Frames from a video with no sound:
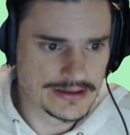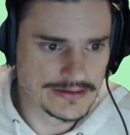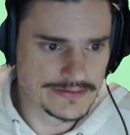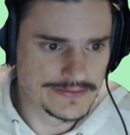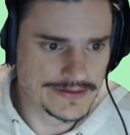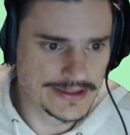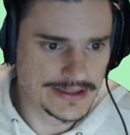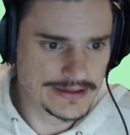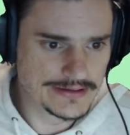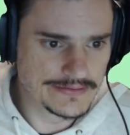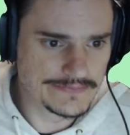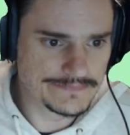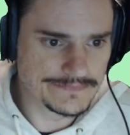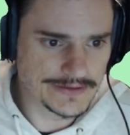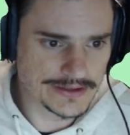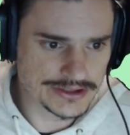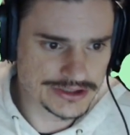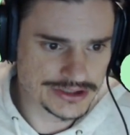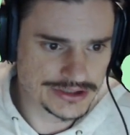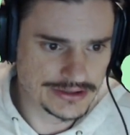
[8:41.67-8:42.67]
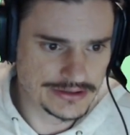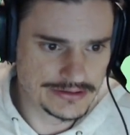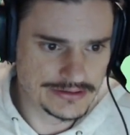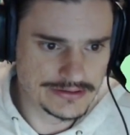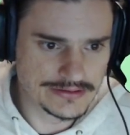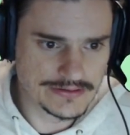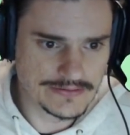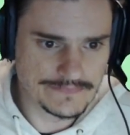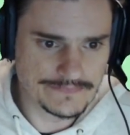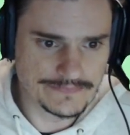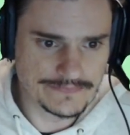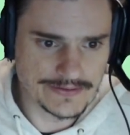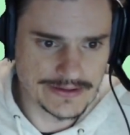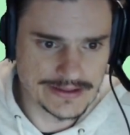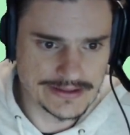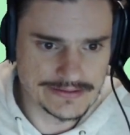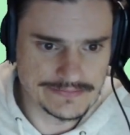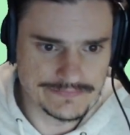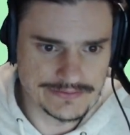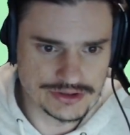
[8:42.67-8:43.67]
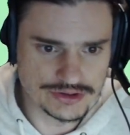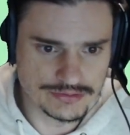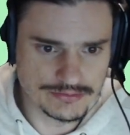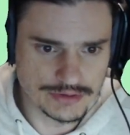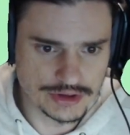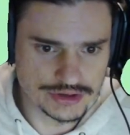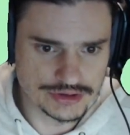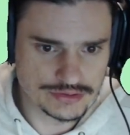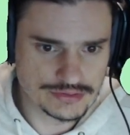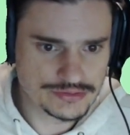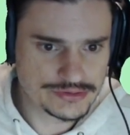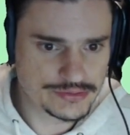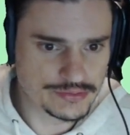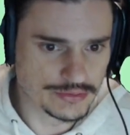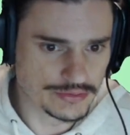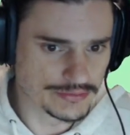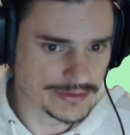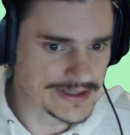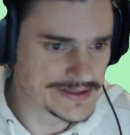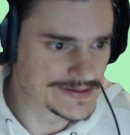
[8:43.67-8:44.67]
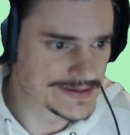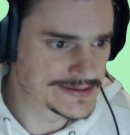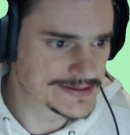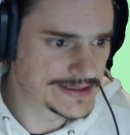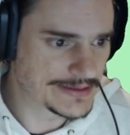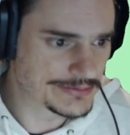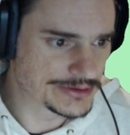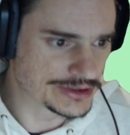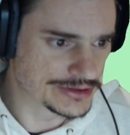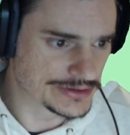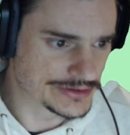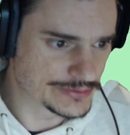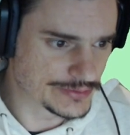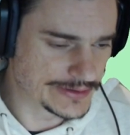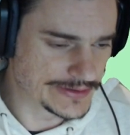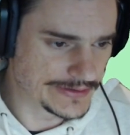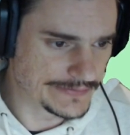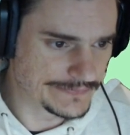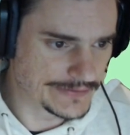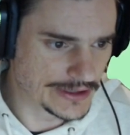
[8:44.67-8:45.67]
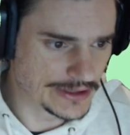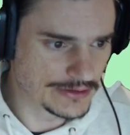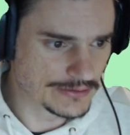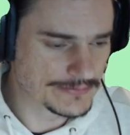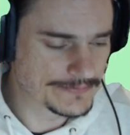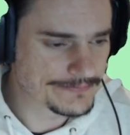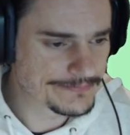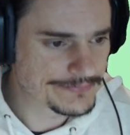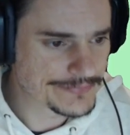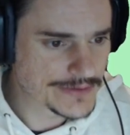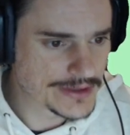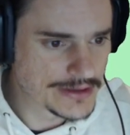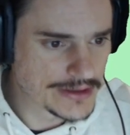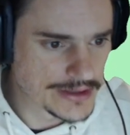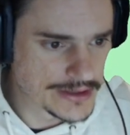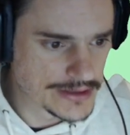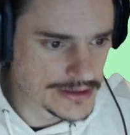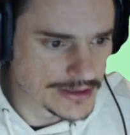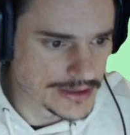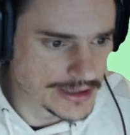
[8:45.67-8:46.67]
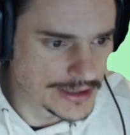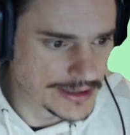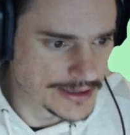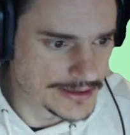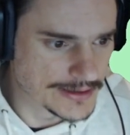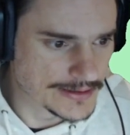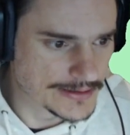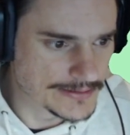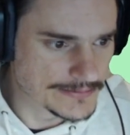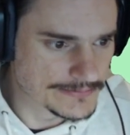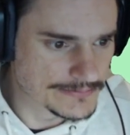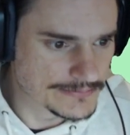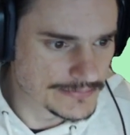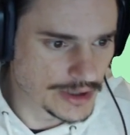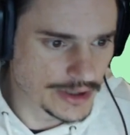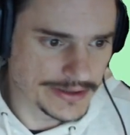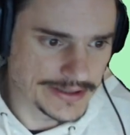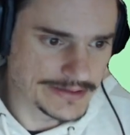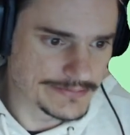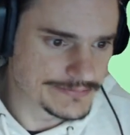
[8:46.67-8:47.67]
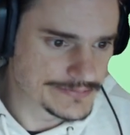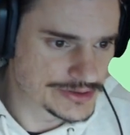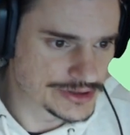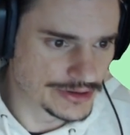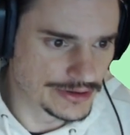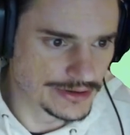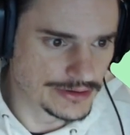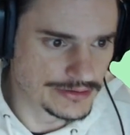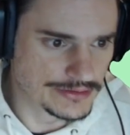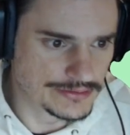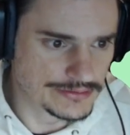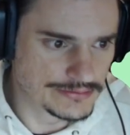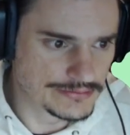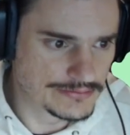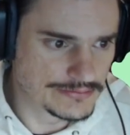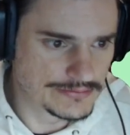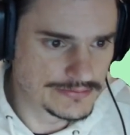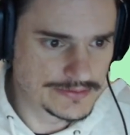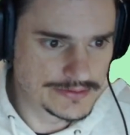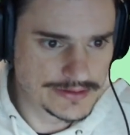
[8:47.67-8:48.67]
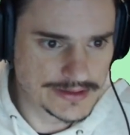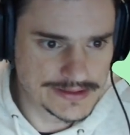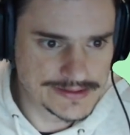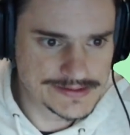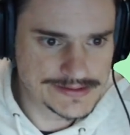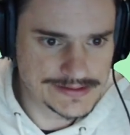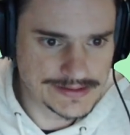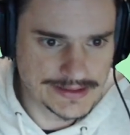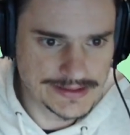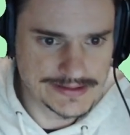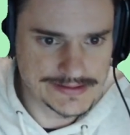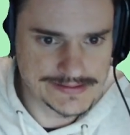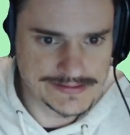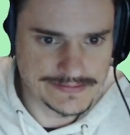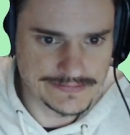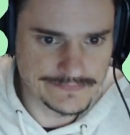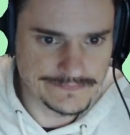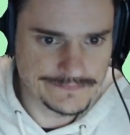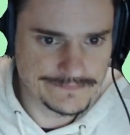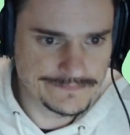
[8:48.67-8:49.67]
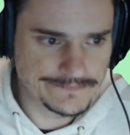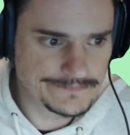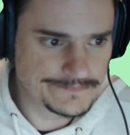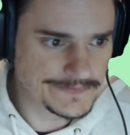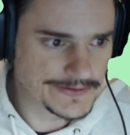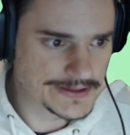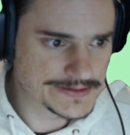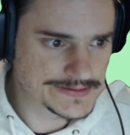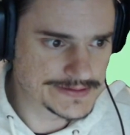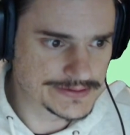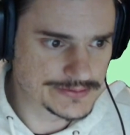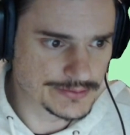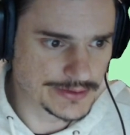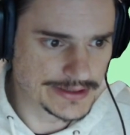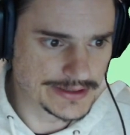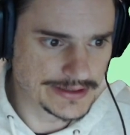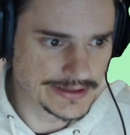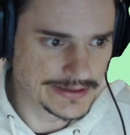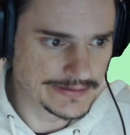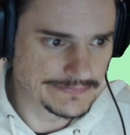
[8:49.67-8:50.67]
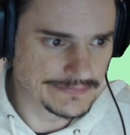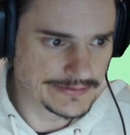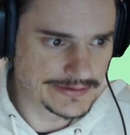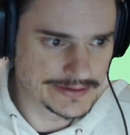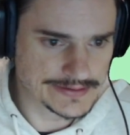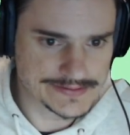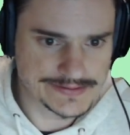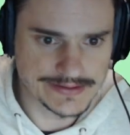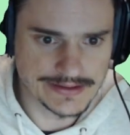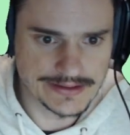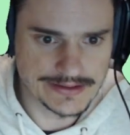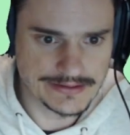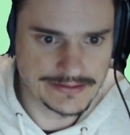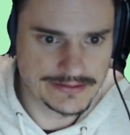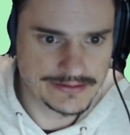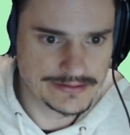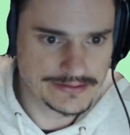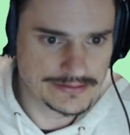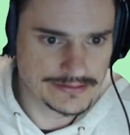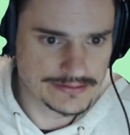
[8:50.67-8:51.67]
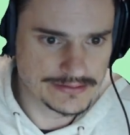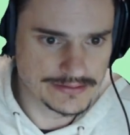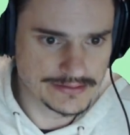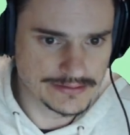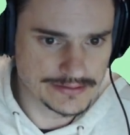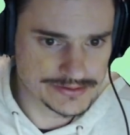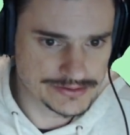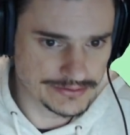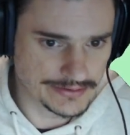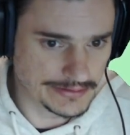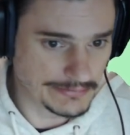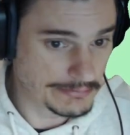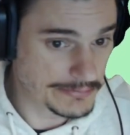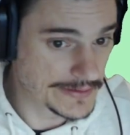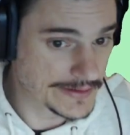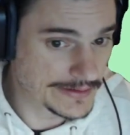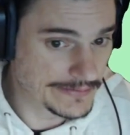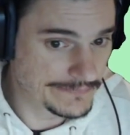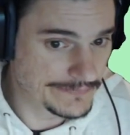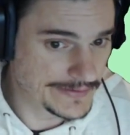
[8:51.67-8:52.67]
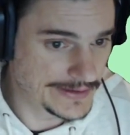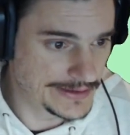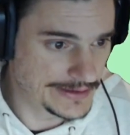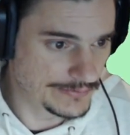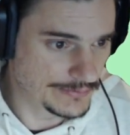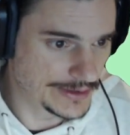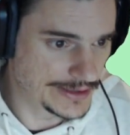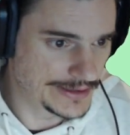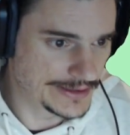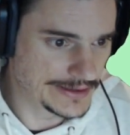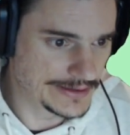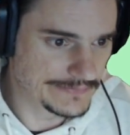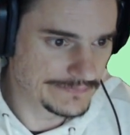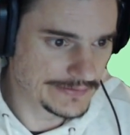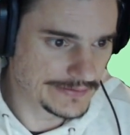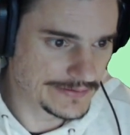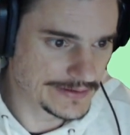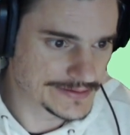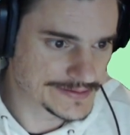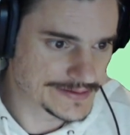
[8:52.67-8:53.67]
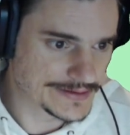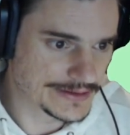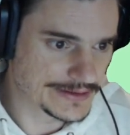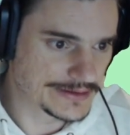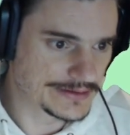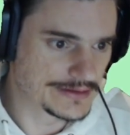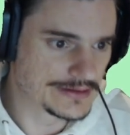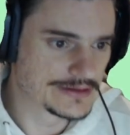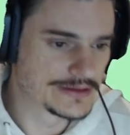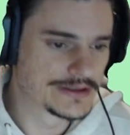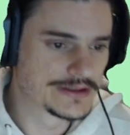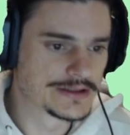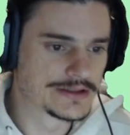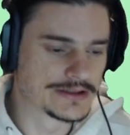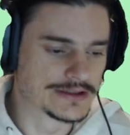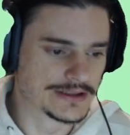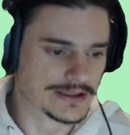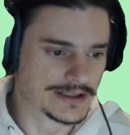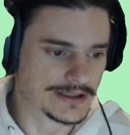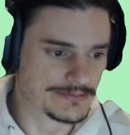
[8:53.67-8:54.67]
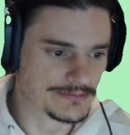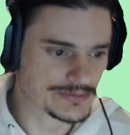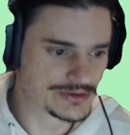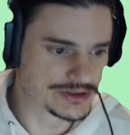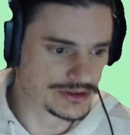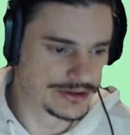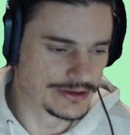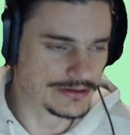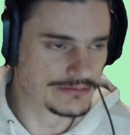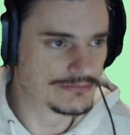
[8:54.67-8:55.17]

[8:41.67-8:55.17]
The init function for individual modules will raise exceptions when they fail. Okay, so this is the fastest way to get everything started. The convenient way to get everything started. So